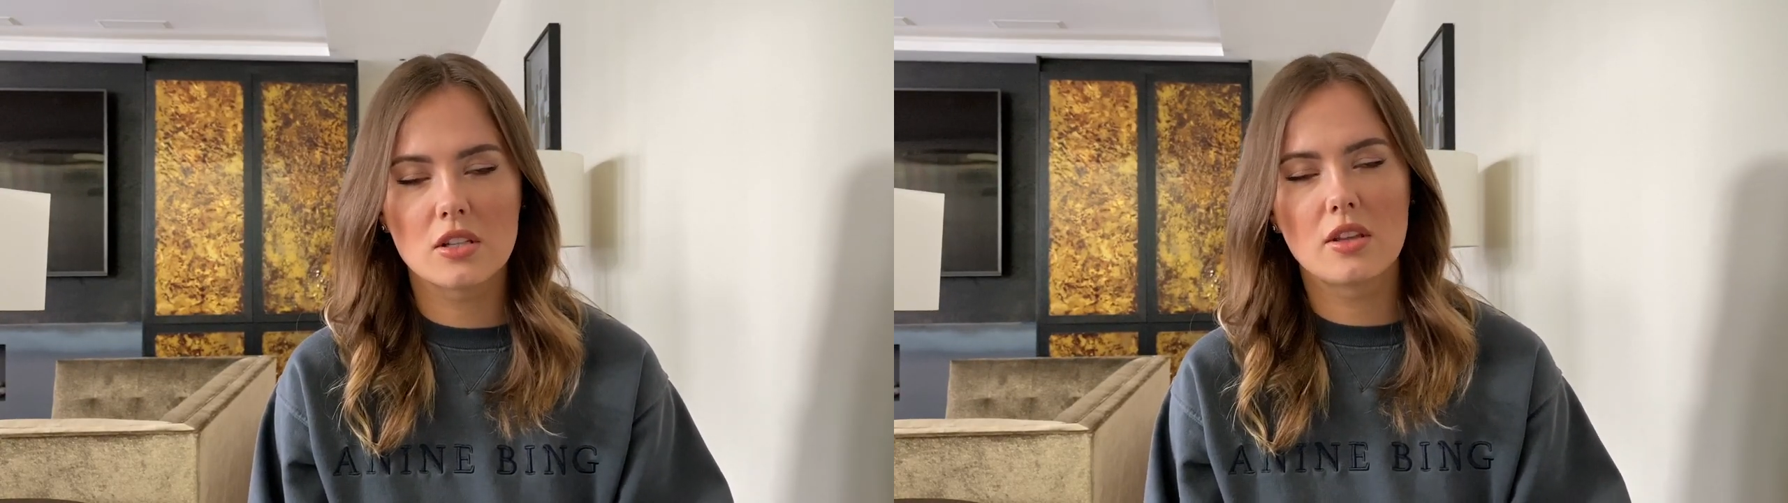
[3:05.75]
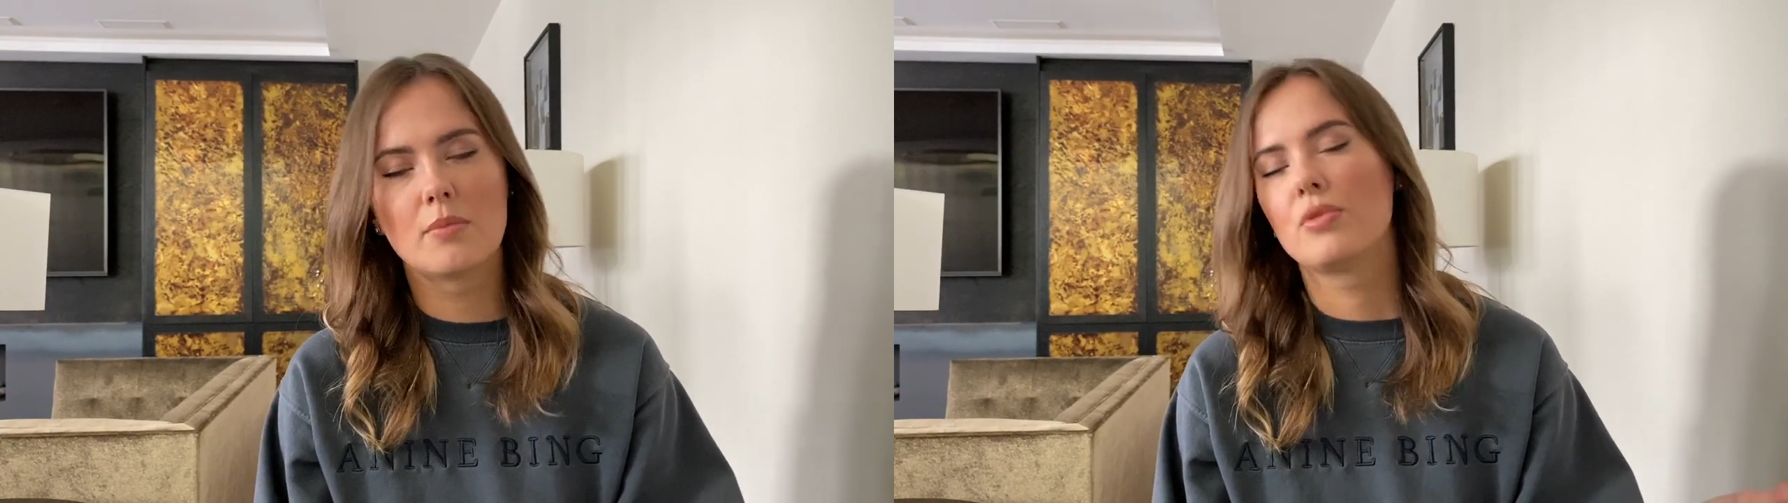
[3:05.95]

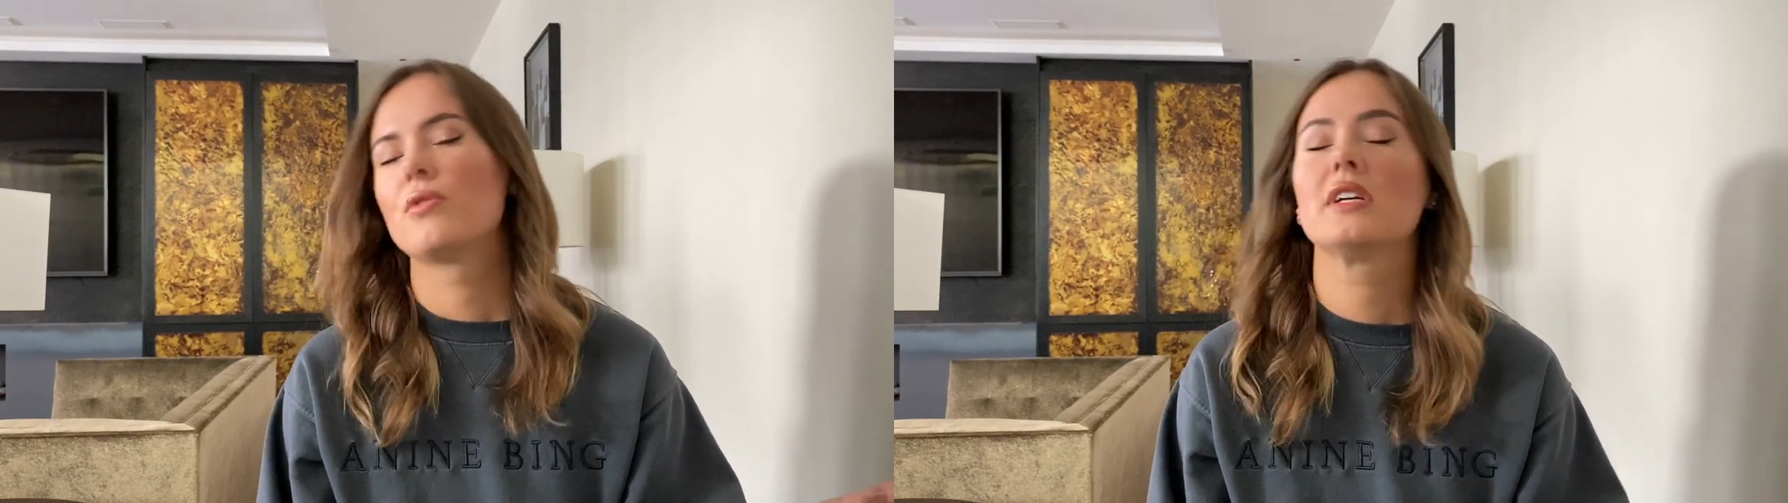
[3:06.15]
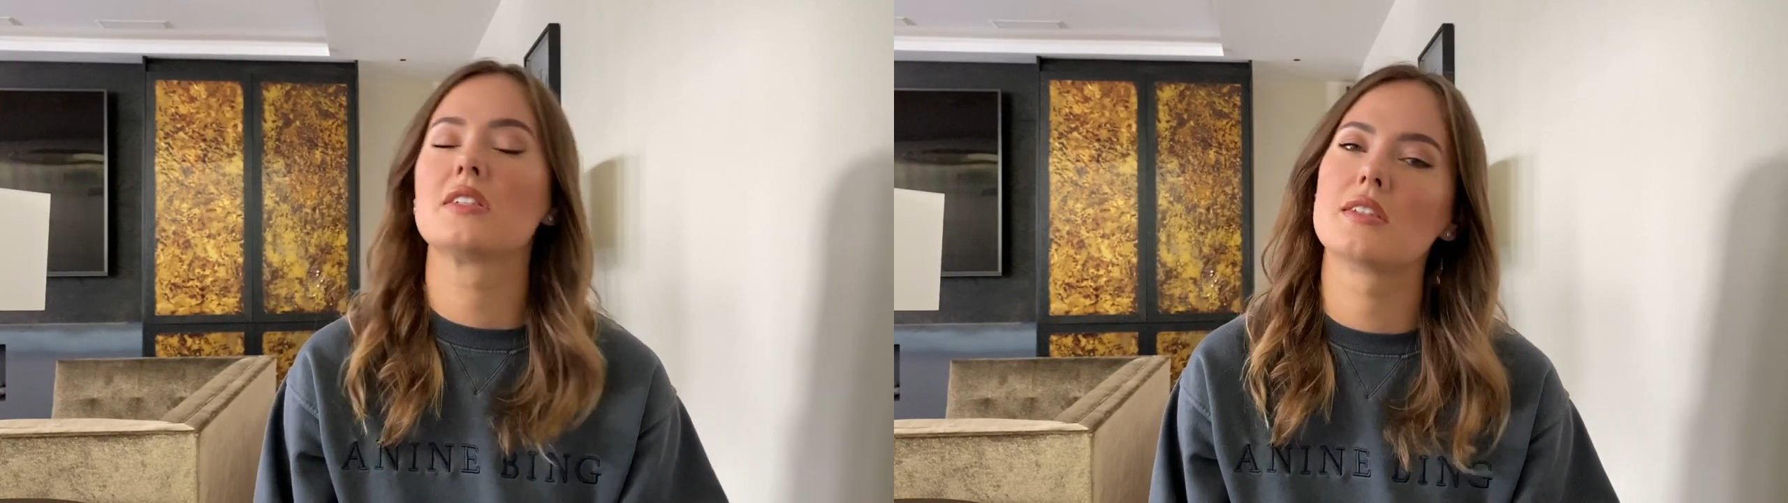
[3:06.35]
to the
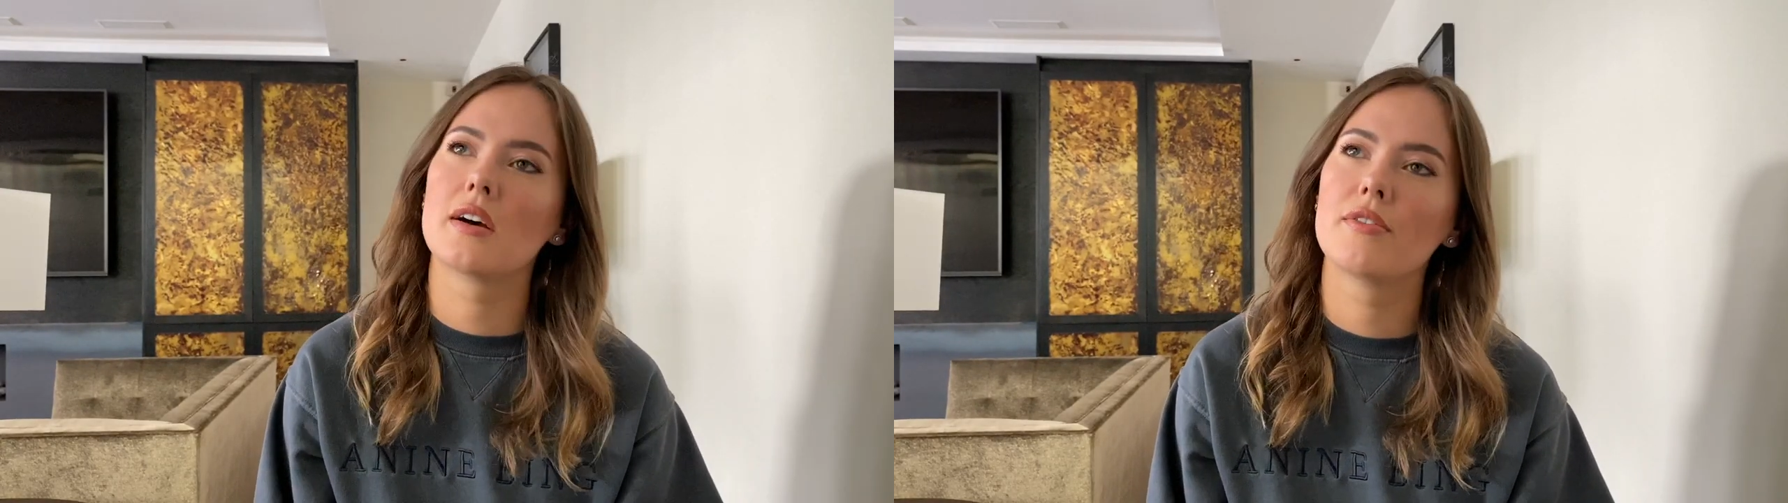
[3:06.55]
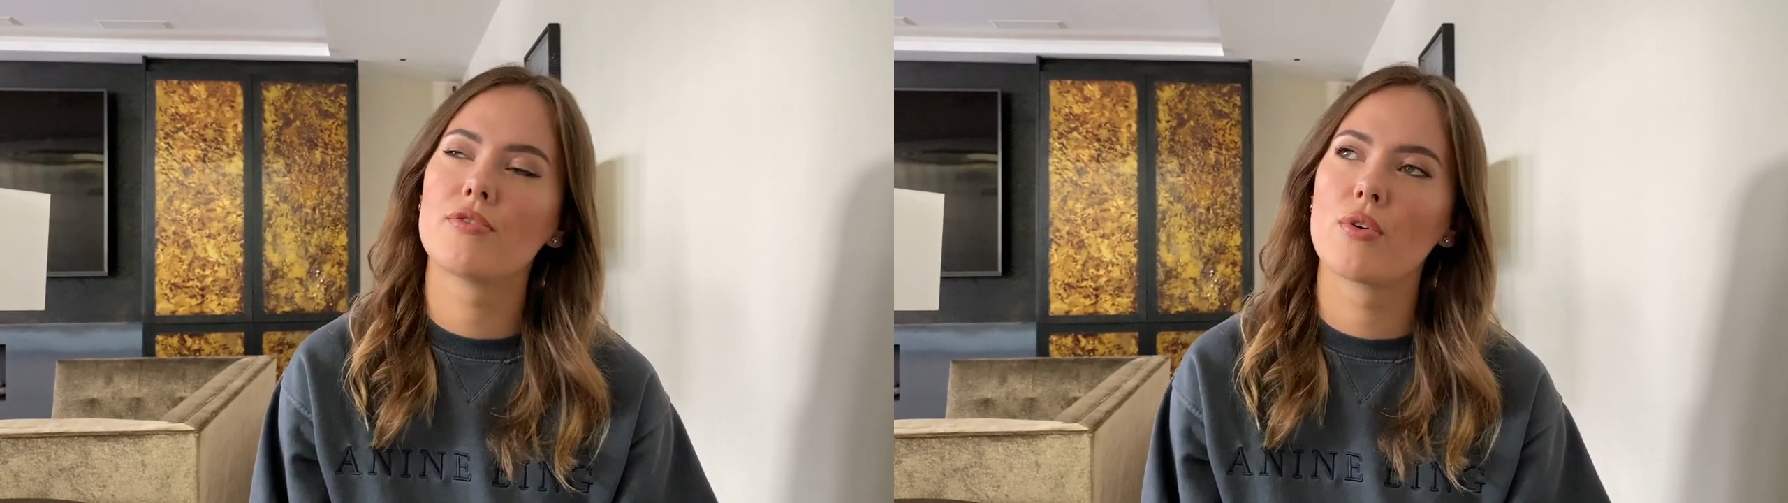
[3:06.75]

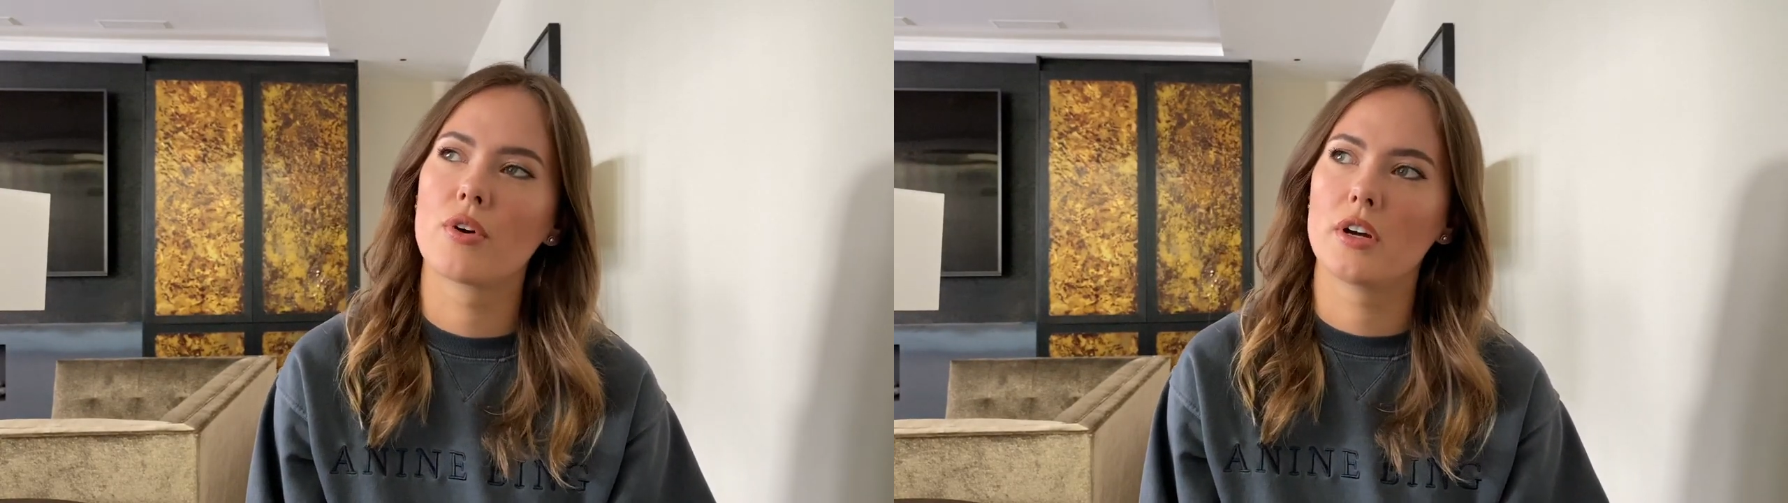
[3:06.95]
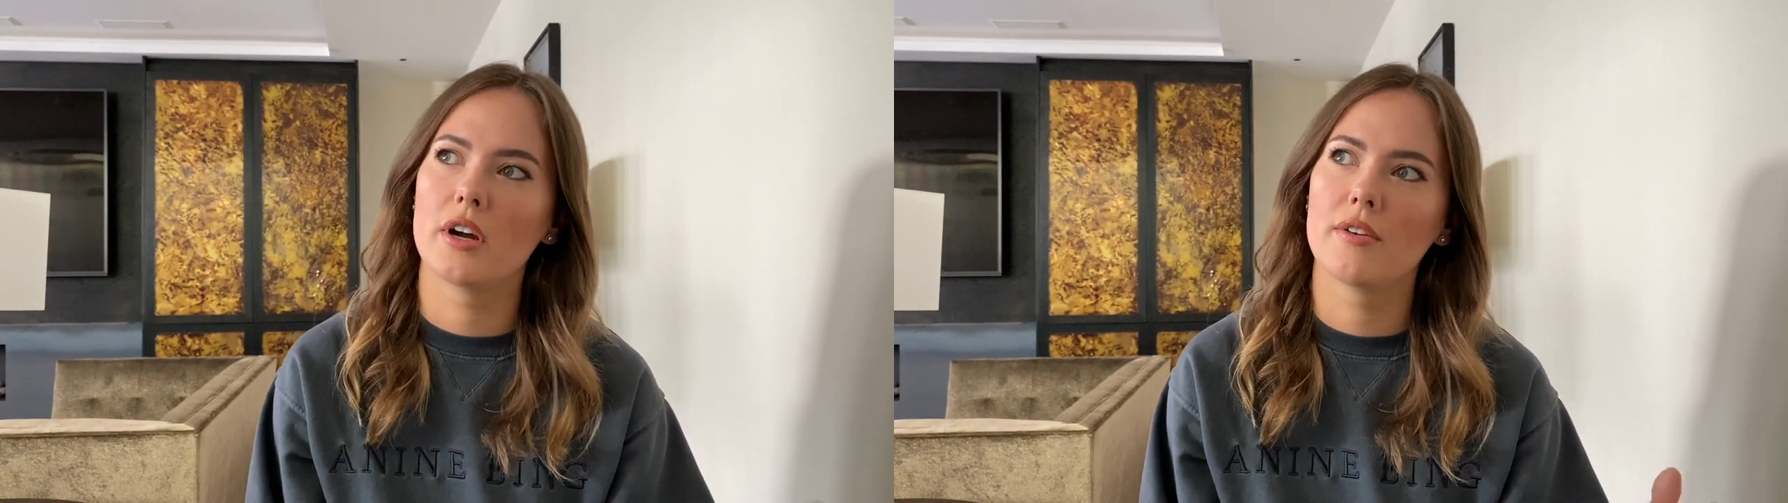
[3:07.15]
barista for